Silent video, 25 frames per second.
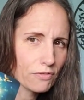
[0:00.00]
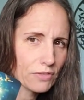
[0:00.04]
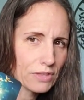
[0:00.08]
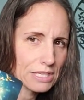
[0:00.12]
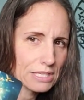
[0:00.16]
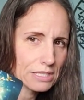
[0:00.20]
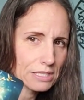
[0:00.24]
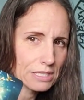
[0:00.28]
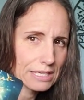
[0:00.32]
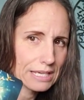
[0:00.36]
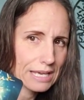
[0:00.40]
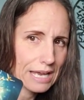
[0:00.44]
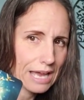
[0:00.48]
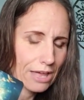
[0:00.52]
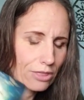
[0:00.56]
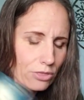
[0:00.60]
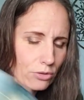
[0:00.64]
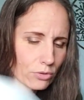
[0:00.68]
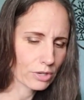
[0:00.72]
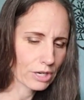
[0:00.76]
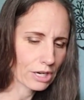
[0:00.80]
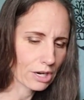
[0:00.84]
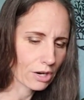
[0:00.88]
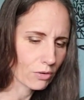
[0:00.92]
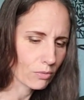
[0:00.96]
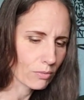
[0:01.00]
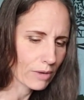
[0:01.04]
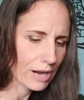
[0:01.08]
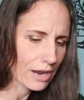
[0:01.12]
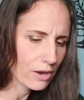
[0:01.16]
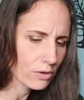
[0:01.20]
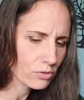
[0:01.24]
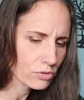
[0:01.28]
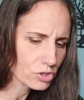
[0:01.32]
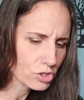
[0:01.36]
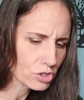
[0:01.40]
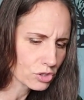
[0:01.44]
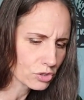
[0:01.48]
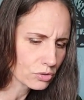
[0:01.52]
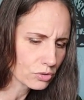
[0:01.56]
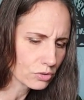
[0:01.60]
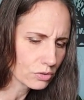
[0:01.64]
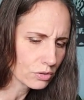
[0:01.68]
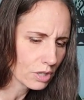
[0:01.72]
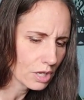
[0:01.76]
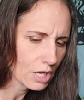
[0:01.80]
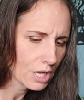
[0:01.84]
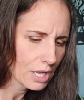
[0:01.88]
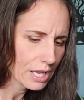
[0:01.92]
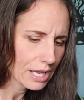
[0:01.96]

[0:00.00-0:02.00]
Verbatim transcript: this gathering around you